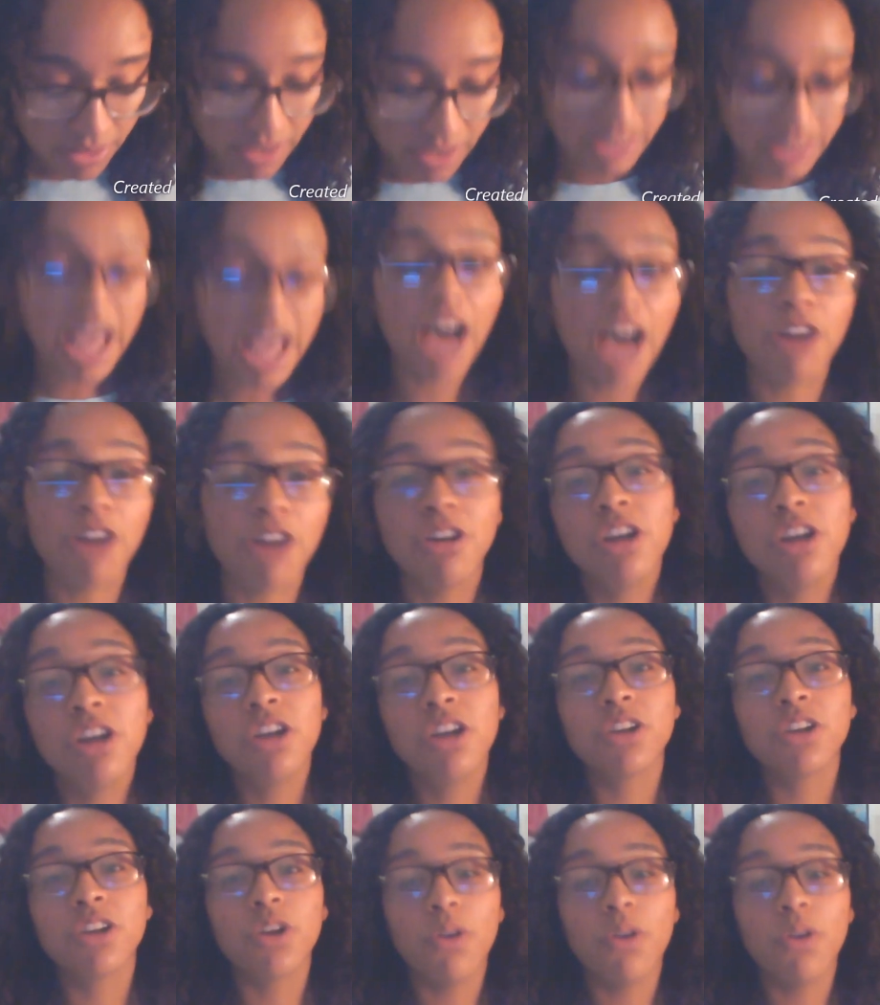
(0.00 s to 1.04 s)
Now,
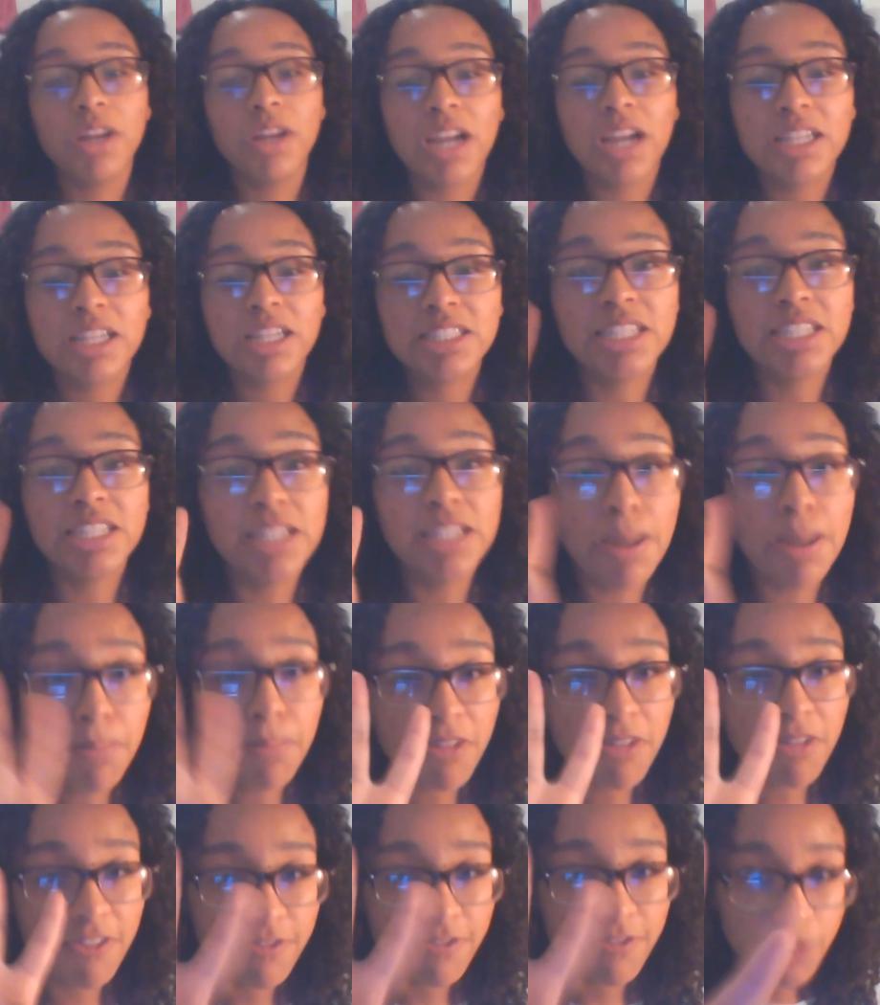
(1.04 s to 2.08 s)
going on to
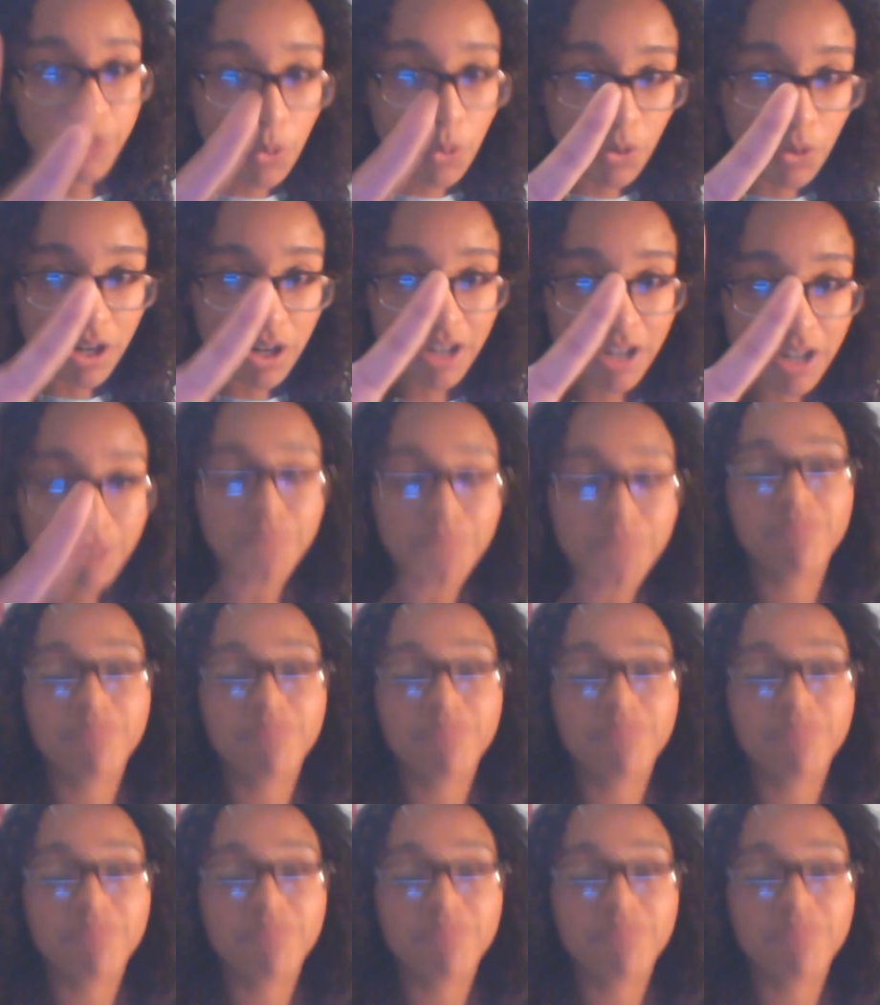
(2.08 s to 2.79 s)
number 4.